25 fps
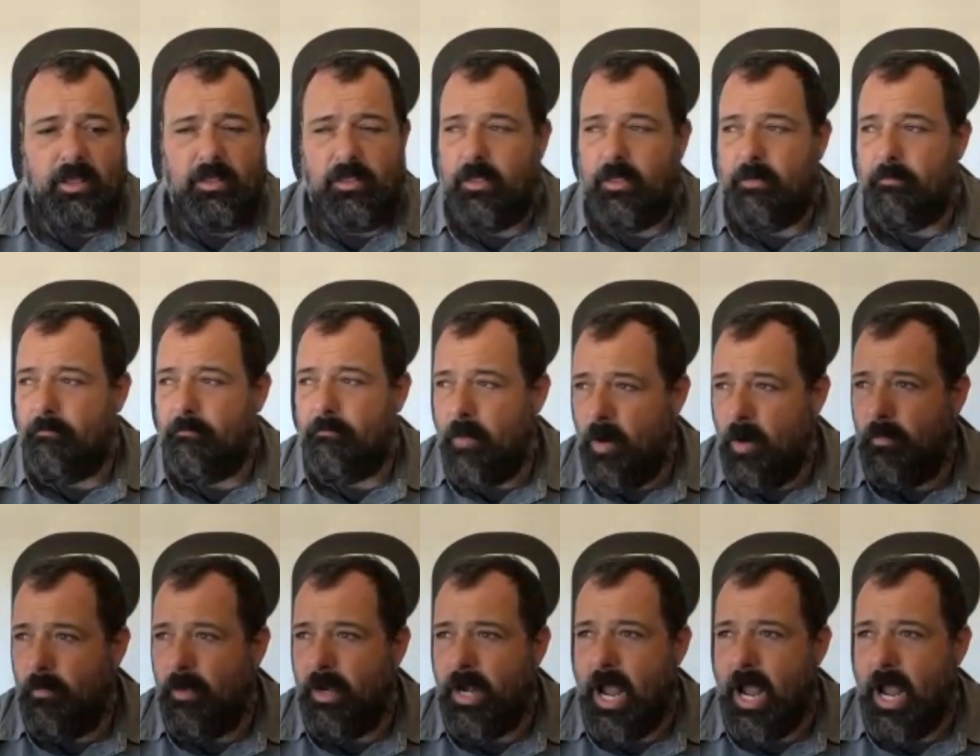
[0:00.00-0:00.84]
The
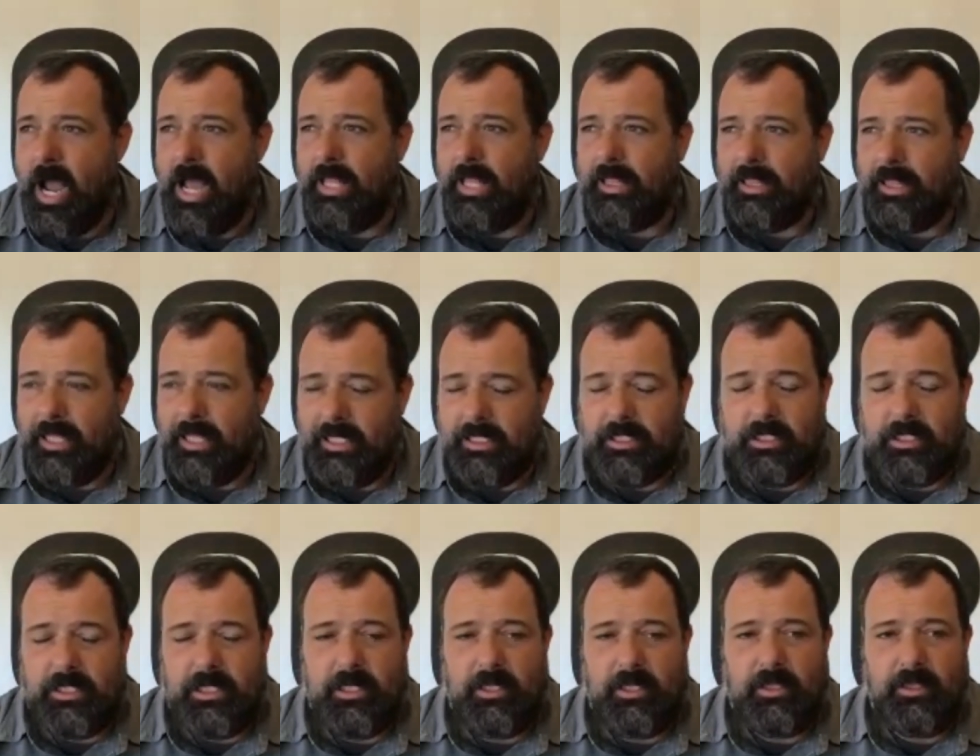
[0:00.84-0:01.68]
moment I
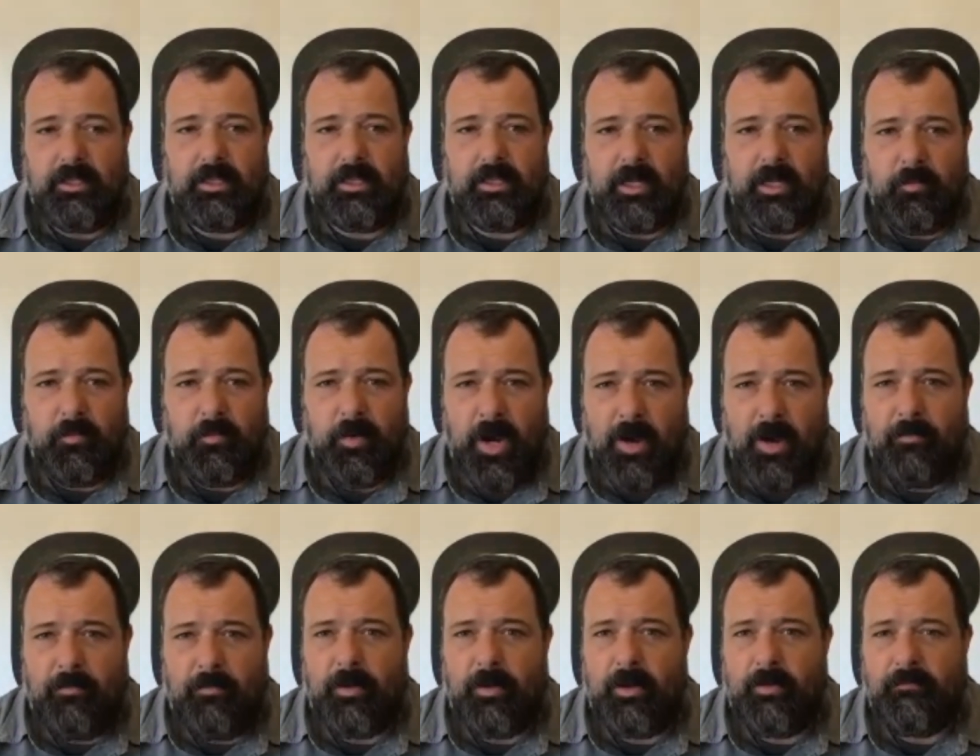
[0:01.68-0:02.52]
list their
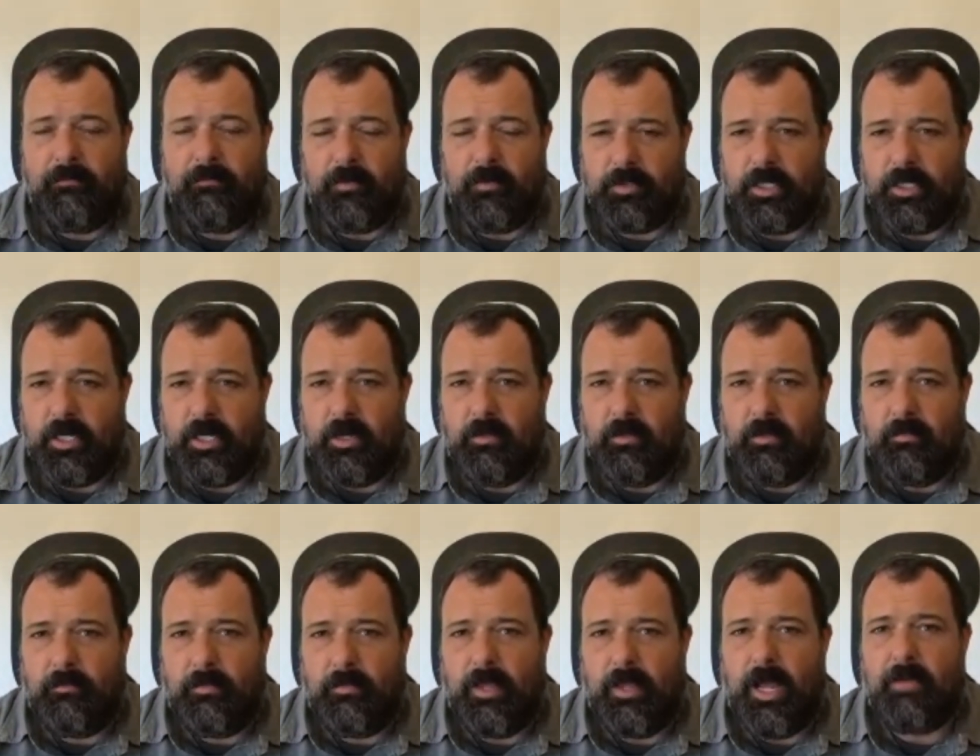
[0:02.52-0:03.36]
property for
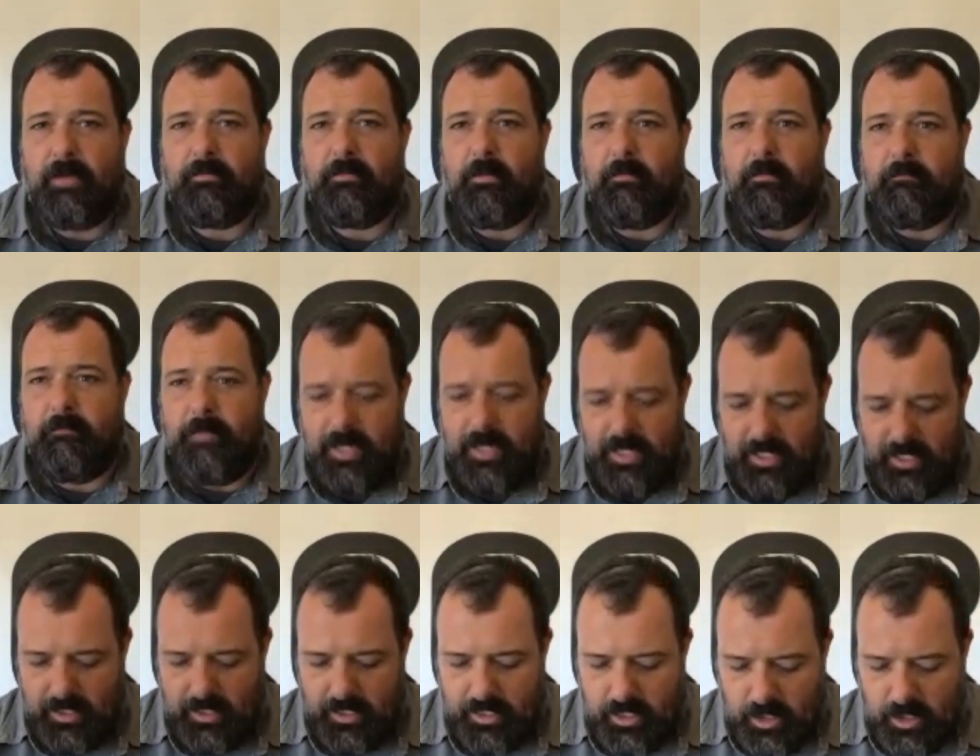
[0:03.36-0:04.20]
sale, I'm
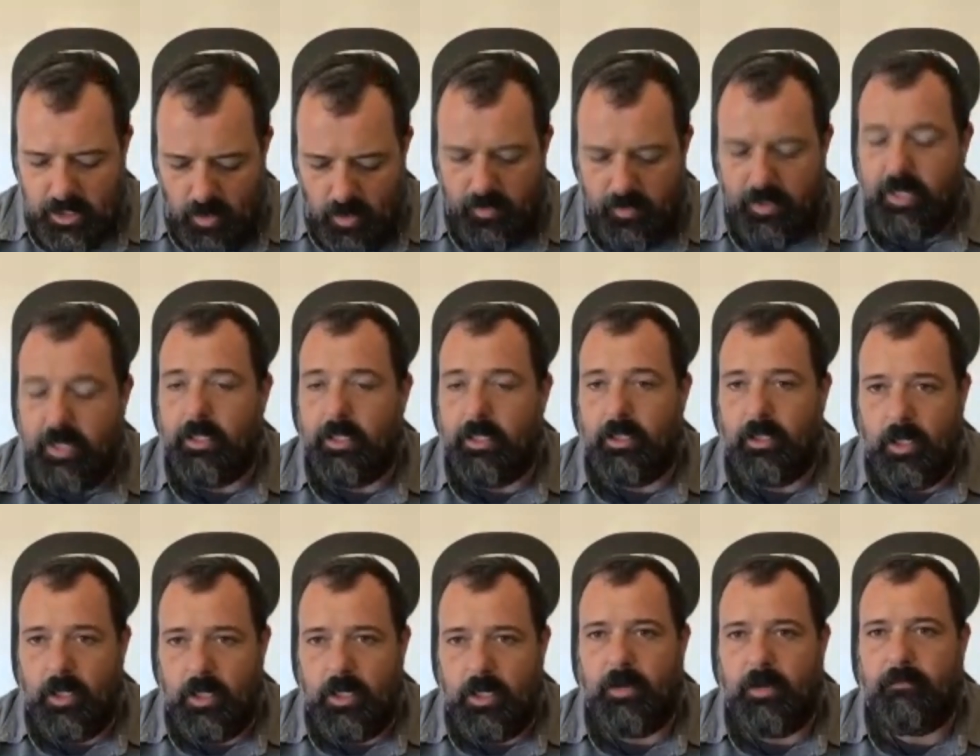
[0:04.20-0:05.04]
immediately going and
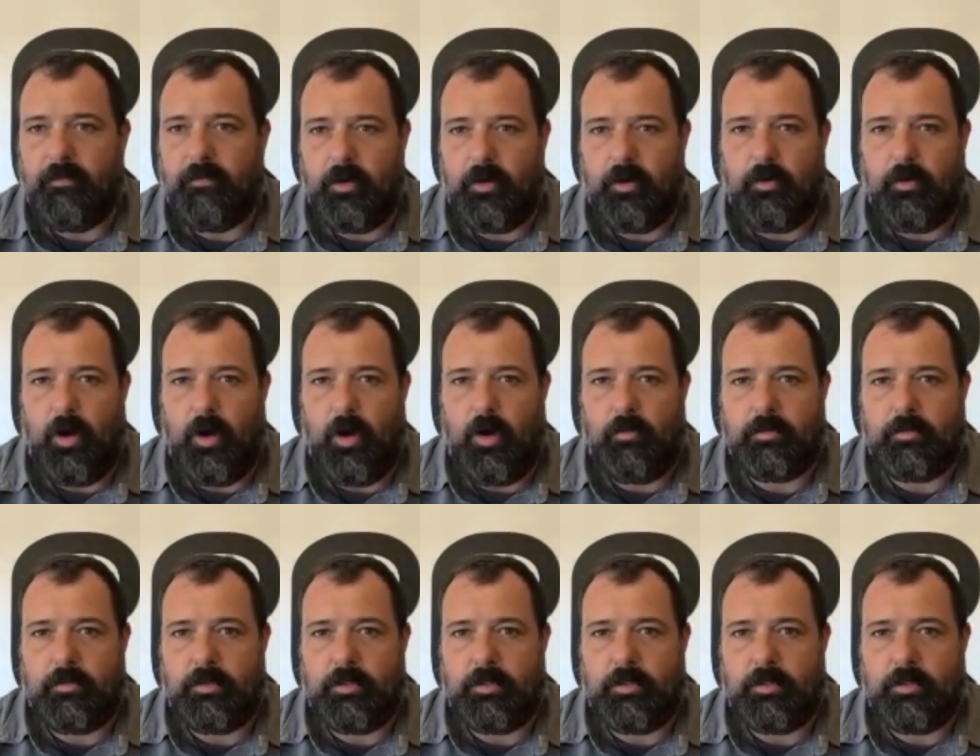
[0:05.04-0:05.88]
looking for new
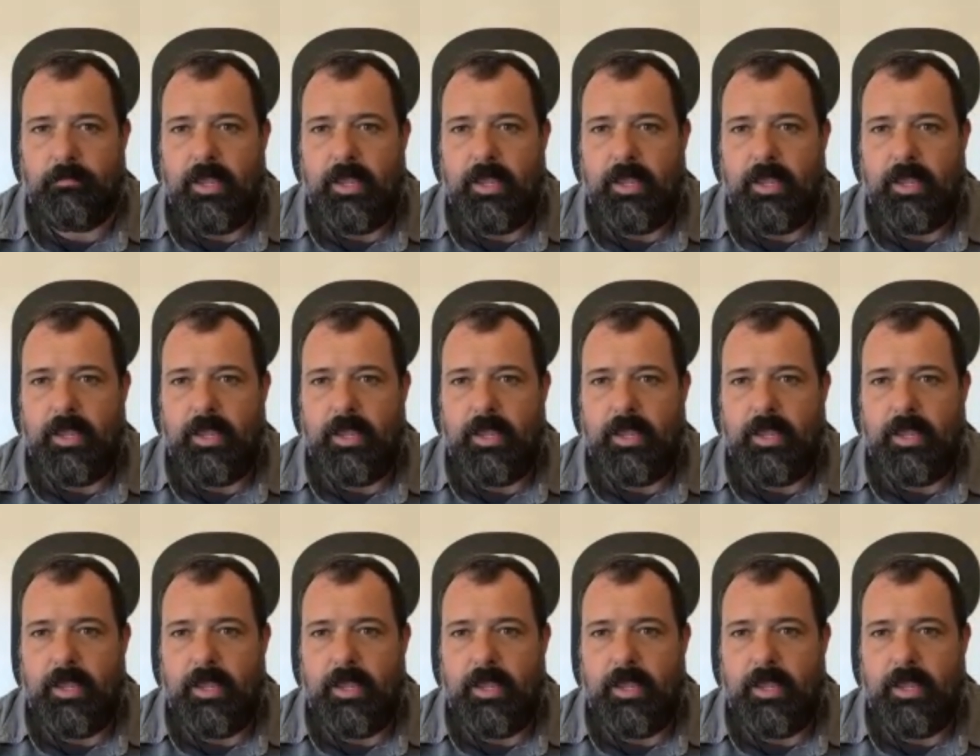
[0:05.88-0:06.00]
homes.